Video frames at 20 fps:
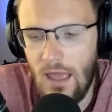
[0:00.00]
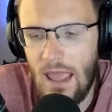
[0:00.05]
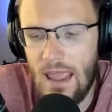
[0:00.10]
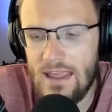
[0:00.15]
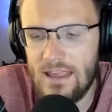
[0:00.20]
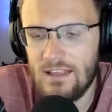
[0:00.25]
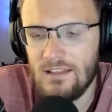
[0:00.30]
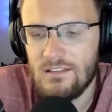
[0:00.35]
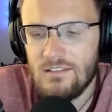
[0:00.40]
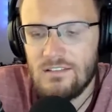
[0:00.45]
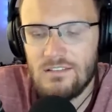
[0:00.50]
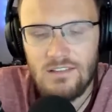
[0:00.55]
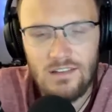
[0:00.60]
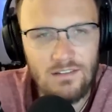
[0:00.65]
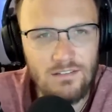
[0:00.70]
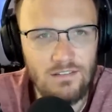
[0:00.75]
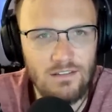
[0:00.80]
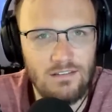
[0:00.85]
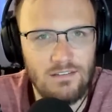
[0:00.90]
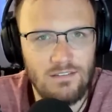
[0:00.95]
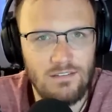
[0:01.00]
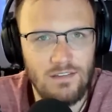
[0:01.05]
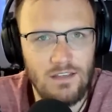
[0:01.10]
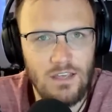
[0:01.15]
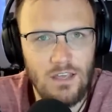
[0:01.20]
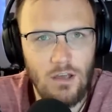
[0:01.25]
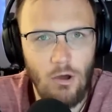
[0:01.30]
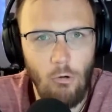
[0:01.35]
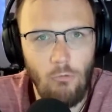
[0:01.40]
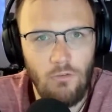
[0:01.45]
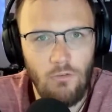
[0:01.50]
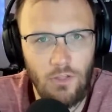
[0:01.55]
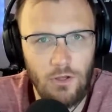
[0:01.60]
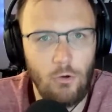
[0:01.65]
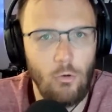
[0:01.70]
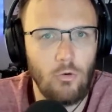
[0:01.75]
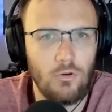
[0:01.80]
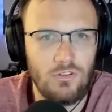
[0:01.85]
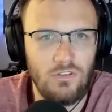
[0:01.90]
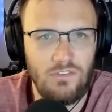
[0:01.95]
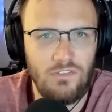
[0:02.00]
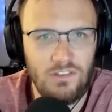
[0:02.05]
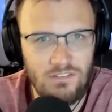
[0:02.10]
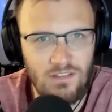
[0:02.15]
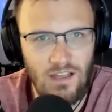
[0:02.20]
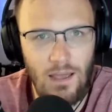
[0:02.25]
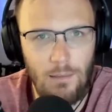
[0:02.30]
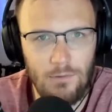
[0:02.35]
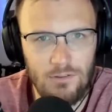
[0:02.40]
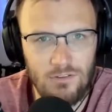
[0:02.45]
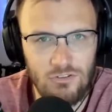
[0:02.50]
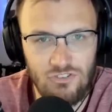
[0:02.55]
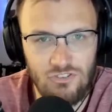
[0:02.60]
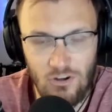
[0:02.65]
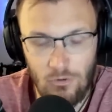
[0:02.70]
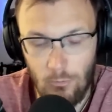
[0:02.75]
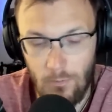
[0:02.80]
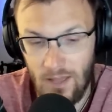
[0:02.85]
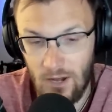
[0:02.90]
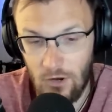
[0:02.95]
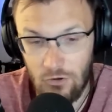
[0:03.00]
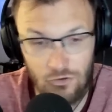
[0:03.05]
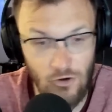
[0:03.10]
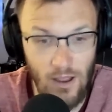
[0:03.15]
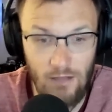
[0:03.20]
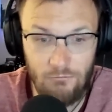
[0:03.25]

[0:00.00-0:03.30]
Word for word: a consistency over the course of his time as a general manager.